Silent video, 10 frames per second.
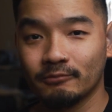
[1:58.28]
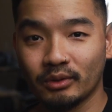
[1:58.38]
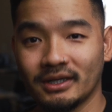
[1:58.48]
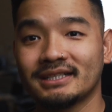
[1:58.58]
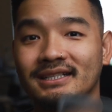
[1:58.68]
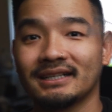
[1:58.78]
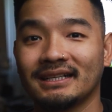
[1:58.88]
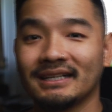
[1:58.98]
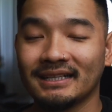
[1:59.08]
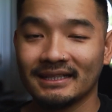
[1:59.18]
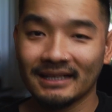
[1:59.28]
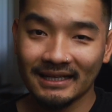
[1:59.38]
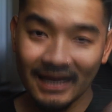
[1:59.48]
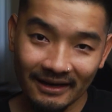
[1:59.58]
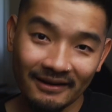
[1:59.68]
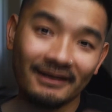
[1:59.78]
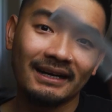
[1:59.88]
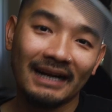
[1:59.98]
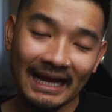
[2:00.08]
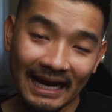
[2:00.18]
Brush the hair
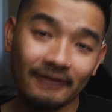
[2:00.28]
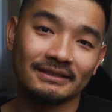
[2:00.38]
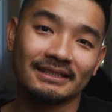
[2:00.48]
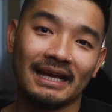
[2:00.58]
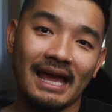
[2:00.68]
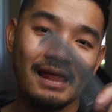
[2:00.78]
out